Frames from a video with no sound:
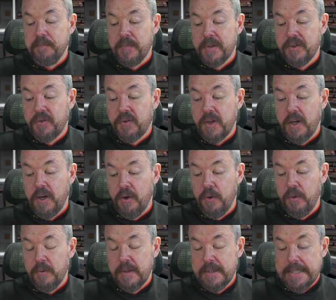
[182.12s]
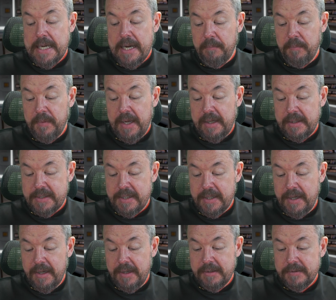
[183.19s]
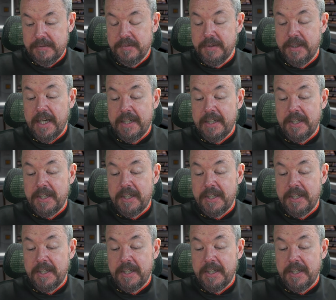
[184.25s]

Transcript: So yeah, that kind